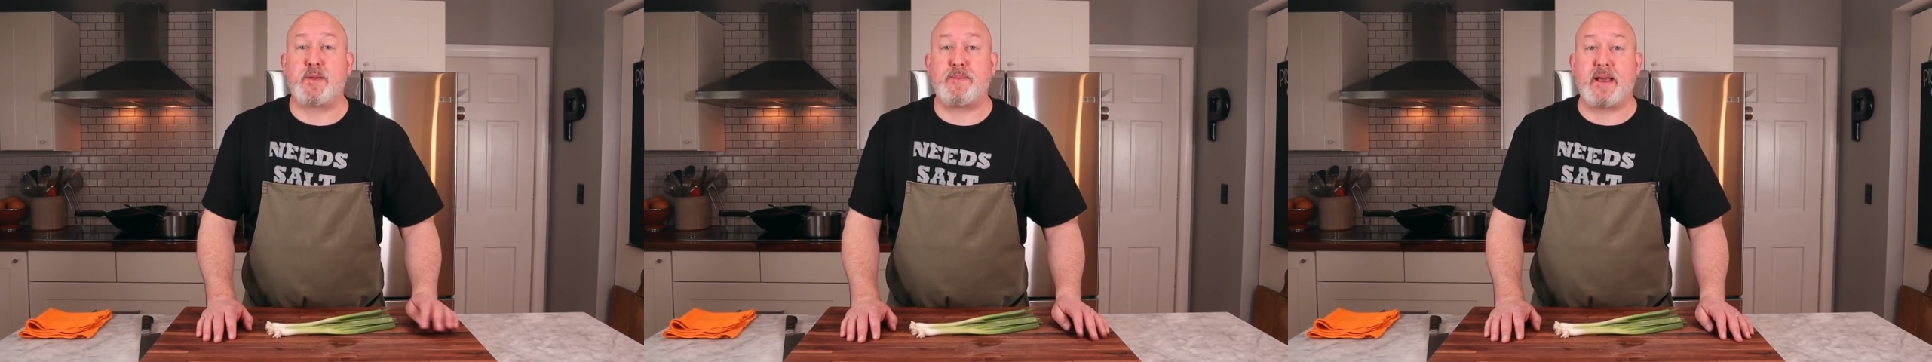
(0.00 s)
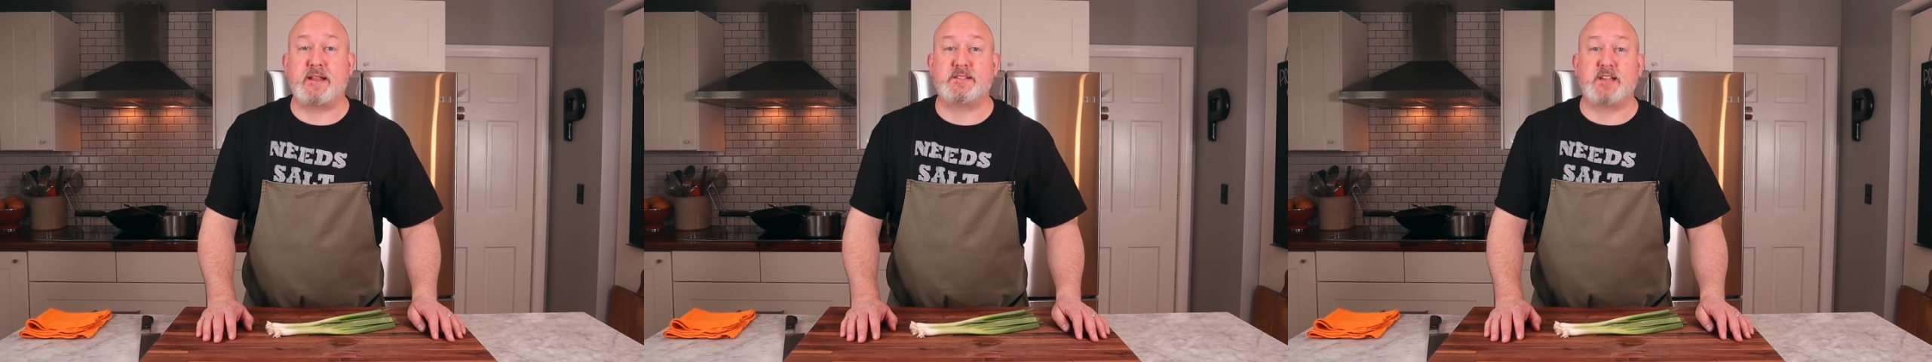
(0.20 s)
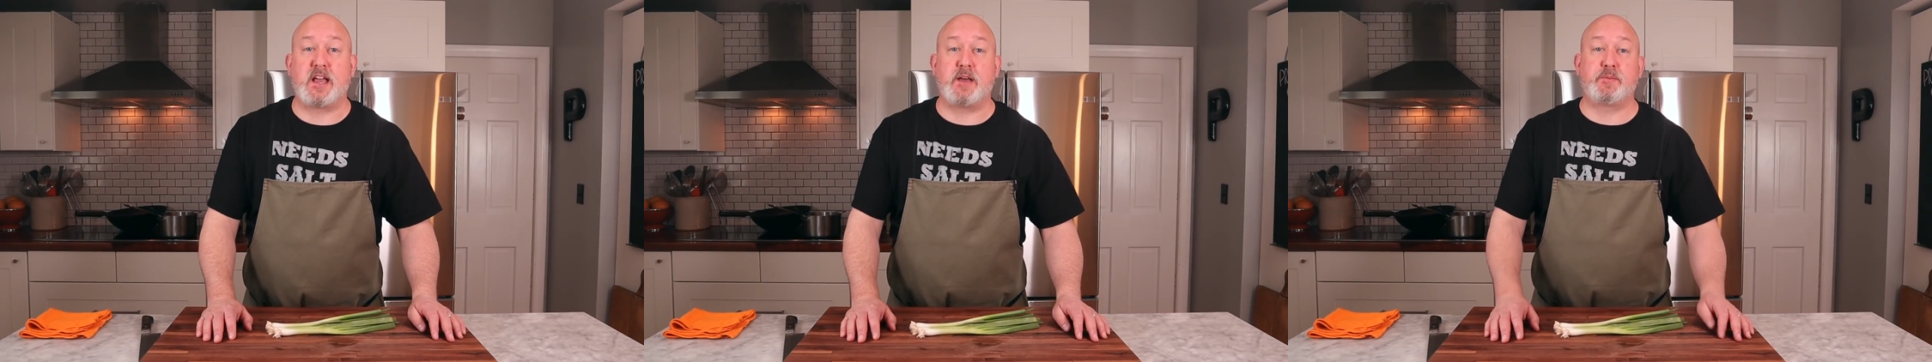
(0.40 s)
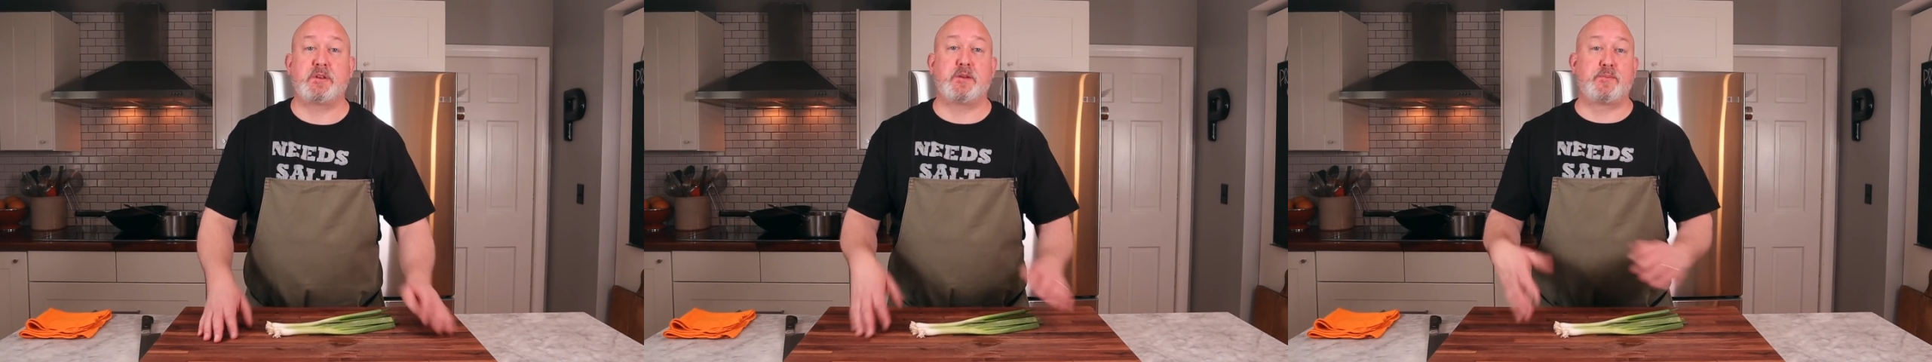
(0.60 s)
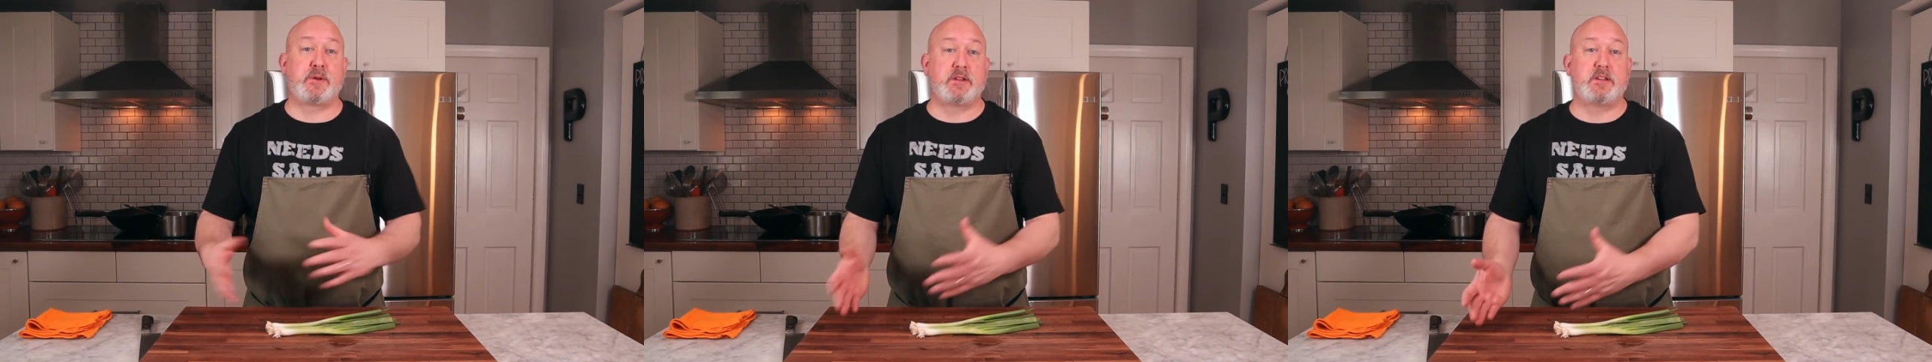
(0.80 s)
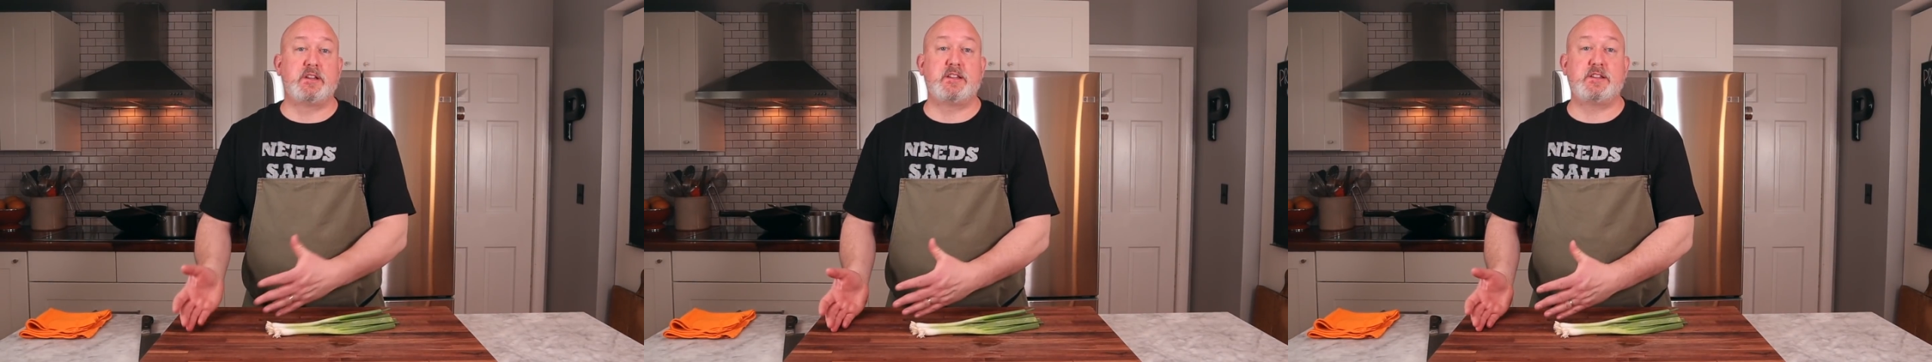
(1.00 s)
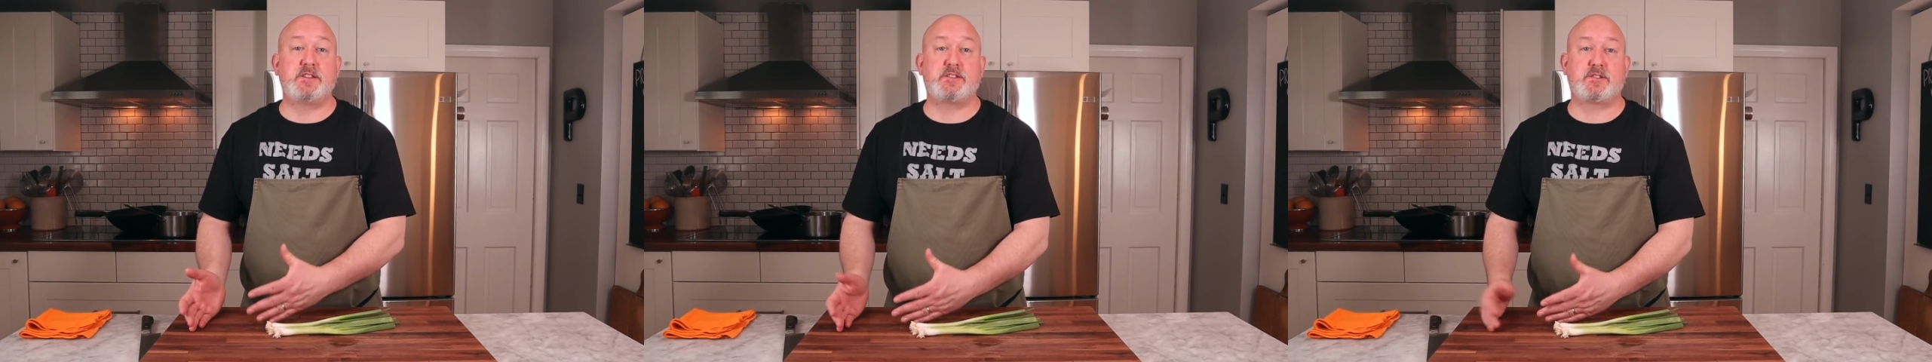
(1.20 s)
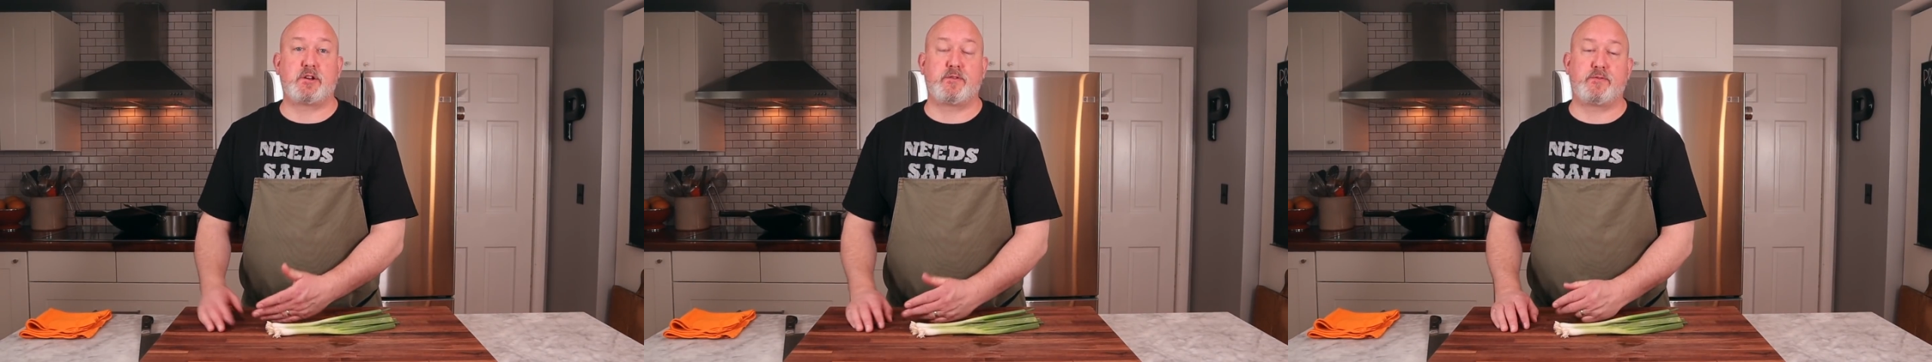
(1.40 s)
pad thai. I'm gonna put a little in the
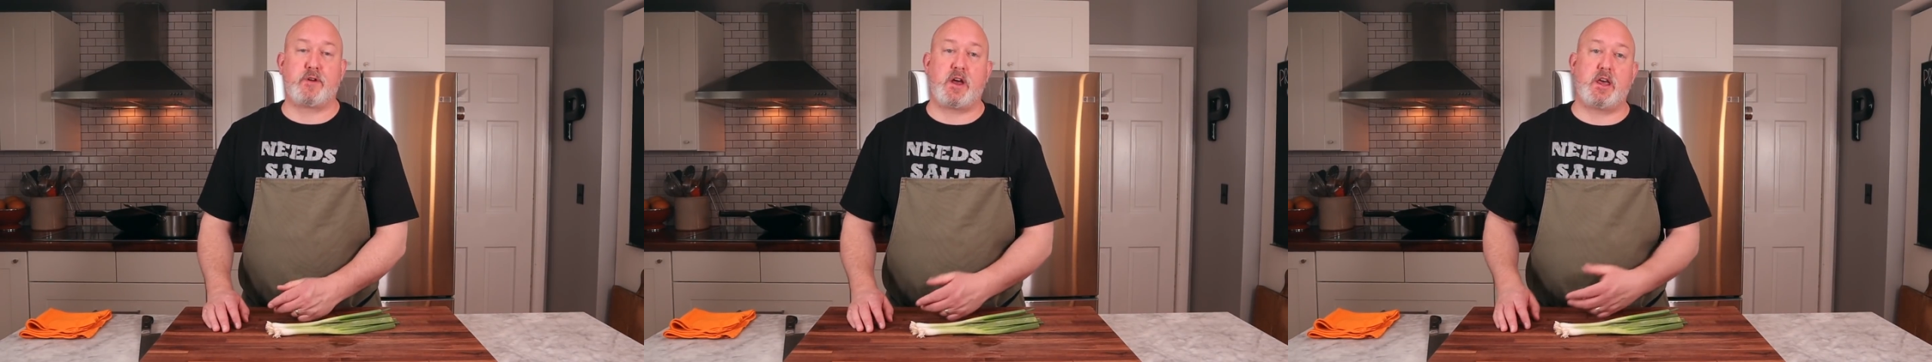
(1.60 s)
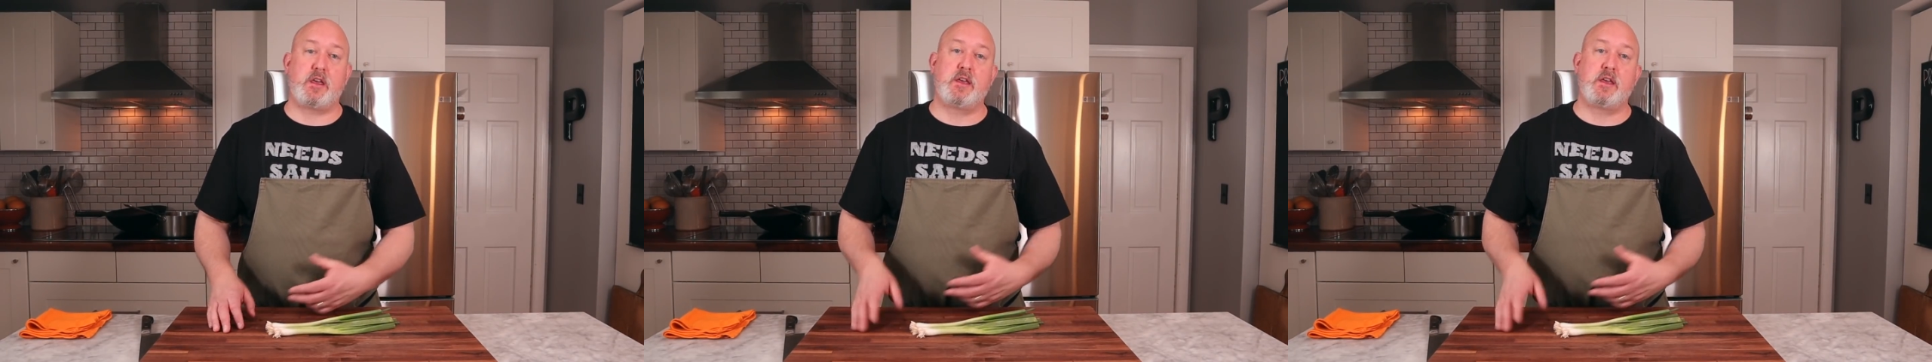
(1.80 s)
stir fry,